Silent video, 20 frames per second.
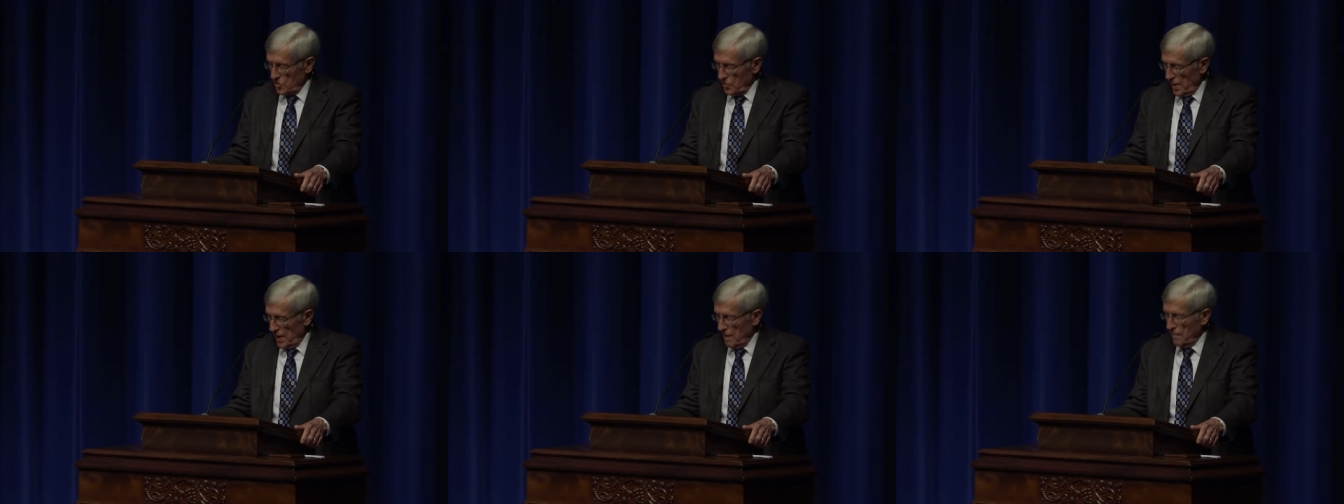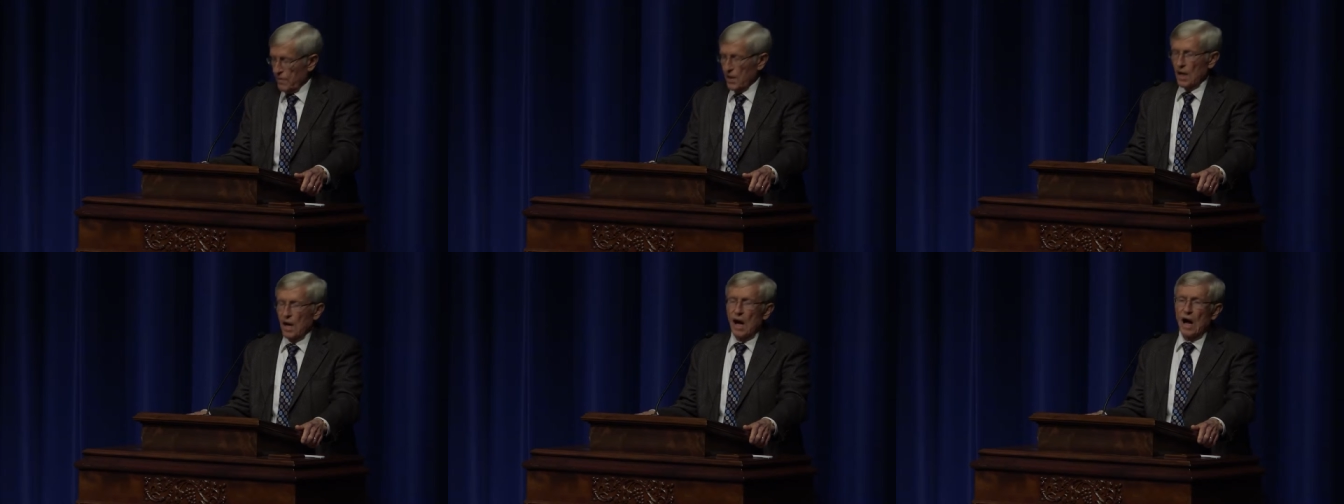you
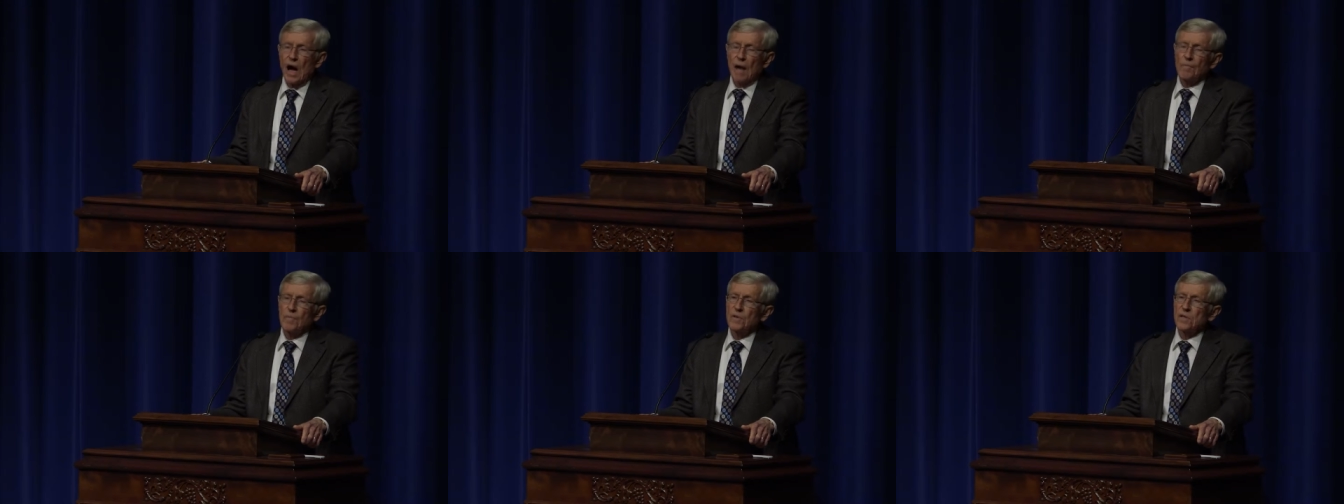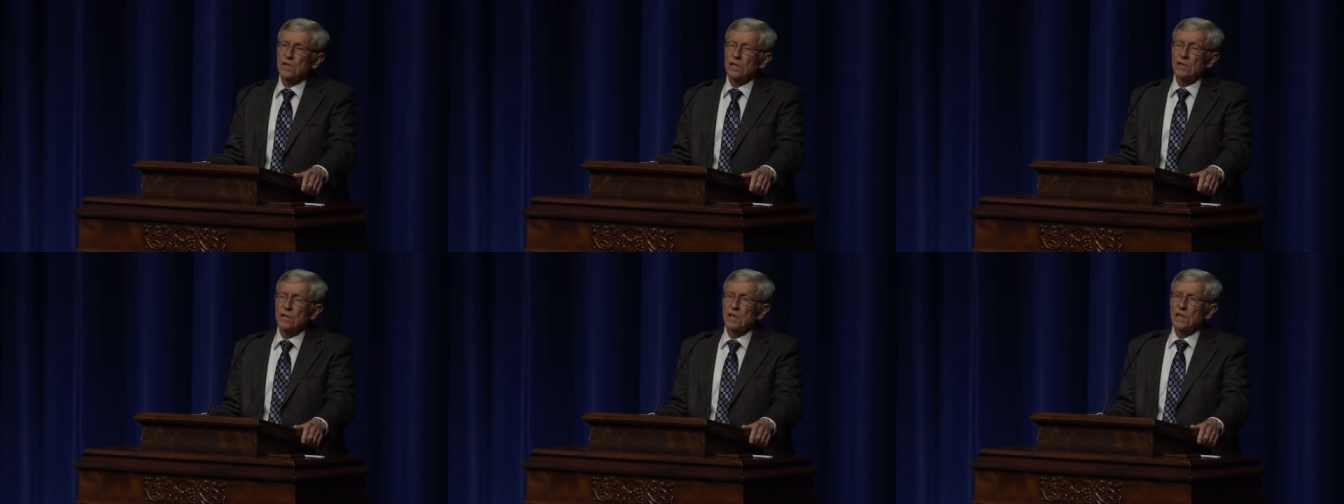have an
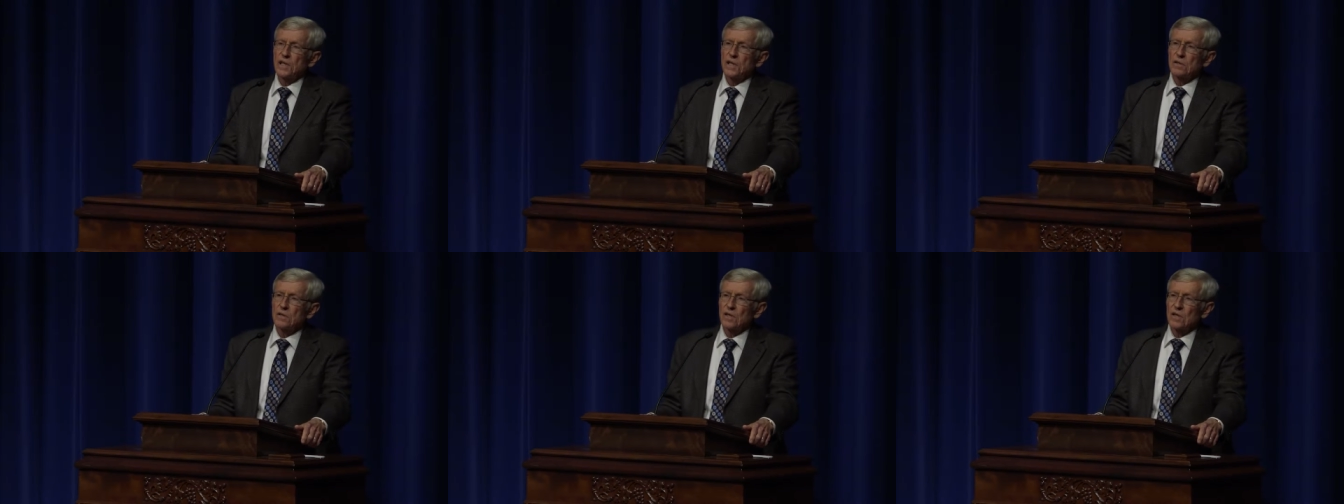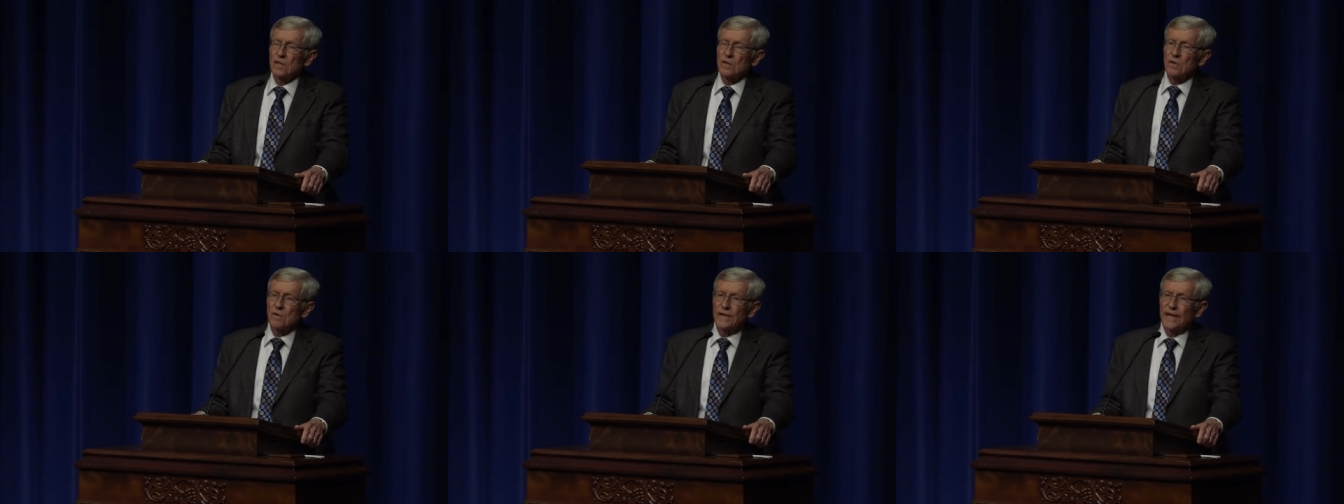opportunity
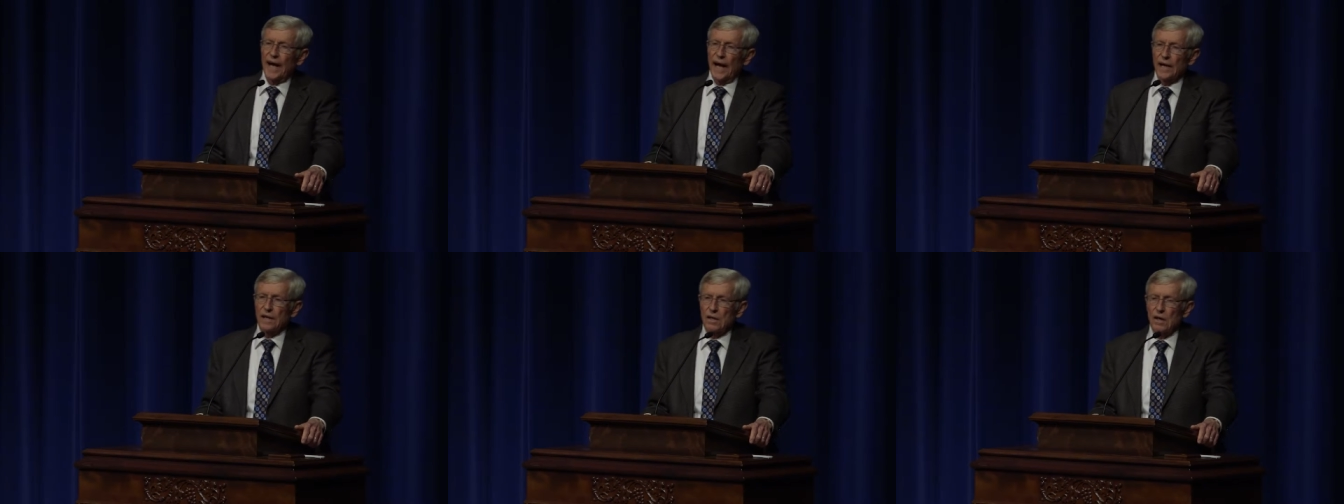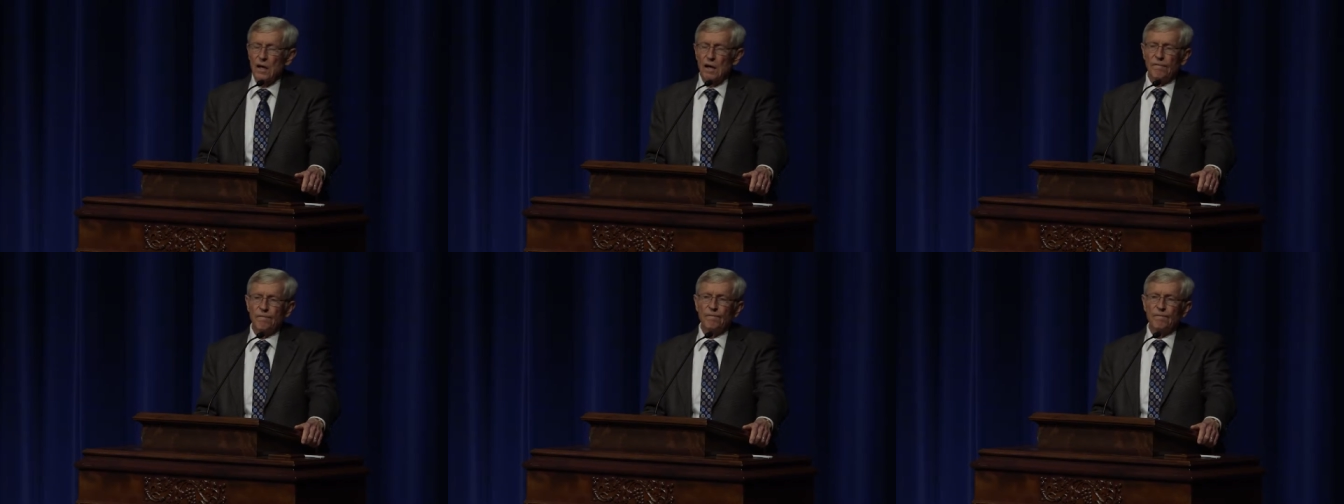to create a